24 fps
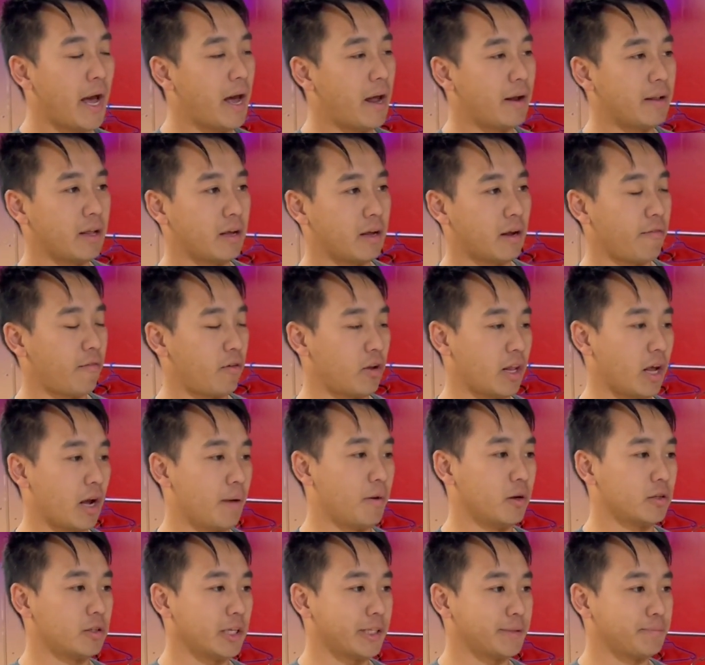I think everything
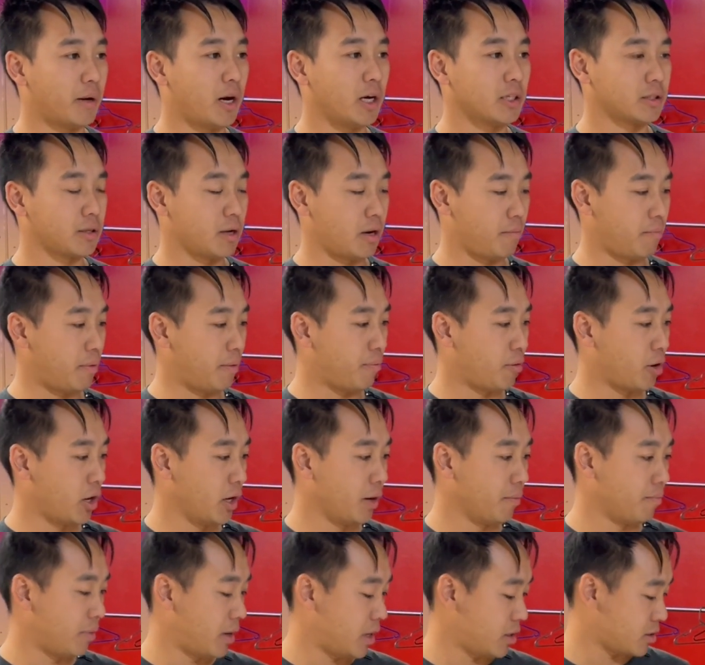about this ball is going to be pretty
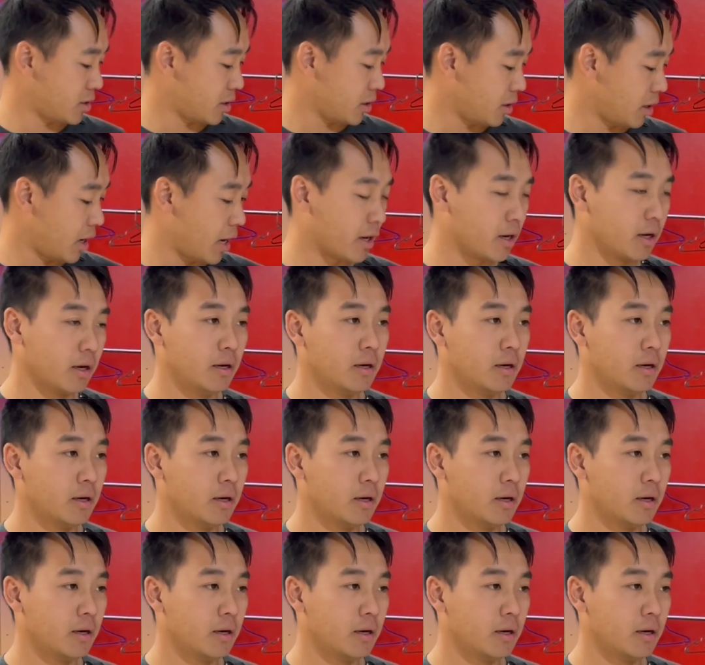amazing. Like,